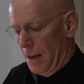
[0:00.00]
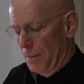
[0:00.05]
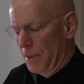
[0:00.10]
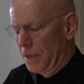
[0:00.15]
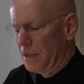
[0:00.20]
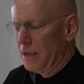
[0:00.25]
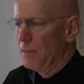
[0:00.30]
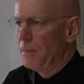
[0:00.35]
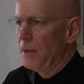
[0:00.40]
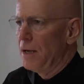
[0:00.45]

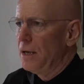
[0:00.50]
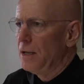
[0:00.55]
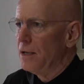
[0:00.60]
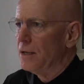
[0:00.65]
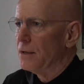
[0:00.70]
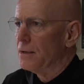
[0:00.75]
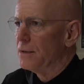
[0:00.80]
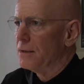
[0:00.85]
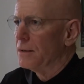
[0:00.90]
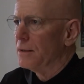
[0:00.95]
But the
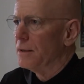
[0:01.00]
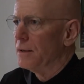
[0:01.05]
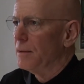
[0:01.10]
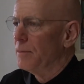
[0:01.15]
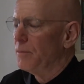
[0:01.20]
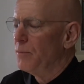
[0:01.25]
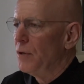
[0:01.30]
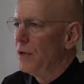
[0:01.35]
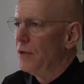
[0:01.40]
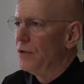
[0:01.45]
immediate
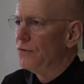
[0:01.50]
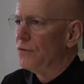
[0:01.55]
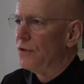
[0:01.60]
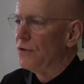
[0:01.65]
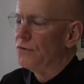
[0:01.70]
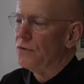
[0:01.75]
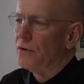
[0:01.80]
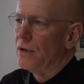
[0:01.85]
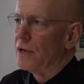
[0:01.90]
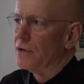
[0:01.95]

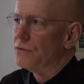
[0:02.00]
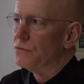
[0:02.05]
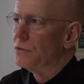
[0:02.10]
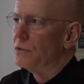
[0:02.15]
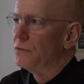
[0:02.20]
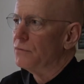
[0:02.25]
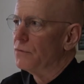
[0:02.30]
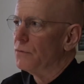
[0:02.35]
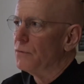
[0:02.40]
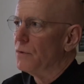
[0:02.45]
predecessor,
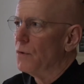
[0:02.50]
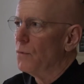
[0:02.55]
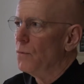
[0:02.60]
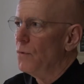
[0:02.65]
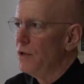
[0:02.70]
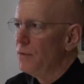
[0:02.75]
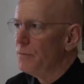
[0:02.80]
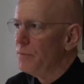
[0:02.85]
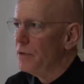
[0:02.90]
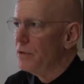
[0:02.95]
actually, for what
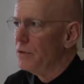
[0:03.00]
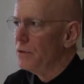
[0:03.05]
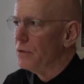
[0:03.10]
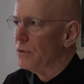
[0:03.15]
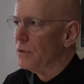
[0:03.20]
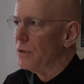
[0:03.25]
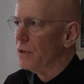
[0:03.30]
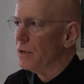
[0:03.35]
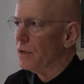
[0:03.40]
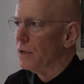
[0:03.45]
we've been
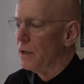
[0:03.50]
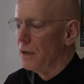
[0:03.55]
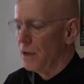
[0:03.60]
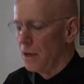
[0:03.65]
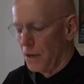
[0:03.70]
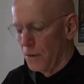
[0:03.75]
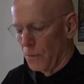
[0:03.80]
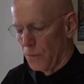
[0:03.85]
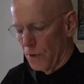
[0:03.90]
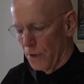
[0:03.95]
doing in
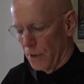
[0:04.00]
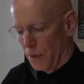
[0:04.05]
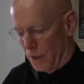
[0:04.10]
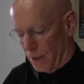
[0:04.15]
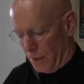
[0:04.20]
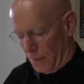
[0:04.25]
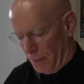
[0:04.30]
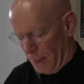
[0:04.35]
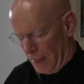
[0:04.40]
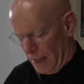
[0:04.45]
our
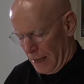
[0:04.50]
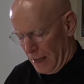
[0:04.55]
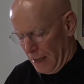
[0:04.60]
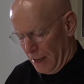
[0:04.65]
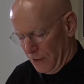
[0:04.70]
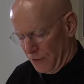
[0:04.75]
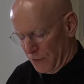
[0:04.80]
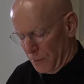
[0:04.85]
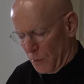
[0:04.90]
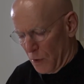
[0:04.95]
work
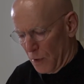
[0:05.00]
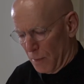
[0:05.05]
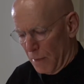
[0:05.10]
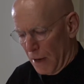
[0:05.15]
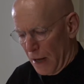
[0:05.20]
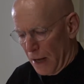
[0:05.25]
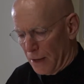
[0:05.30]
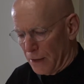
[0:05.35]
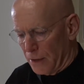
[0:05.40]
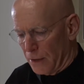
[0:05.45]
is a more
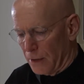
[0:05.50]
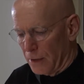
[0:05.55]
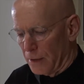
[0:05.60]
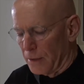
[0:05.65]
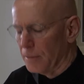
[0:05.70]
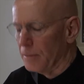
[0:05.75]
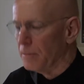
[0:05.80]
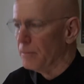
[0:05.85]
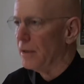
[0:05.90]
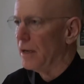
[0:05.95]
modern
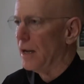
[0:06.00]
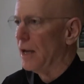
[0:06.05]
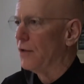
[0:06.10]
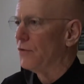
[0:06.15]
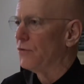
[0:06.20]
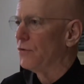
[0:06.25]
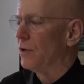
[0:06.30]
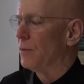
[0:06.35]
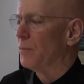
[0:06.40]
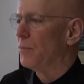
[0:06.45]

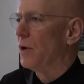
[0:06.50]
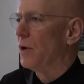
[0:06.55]
monastic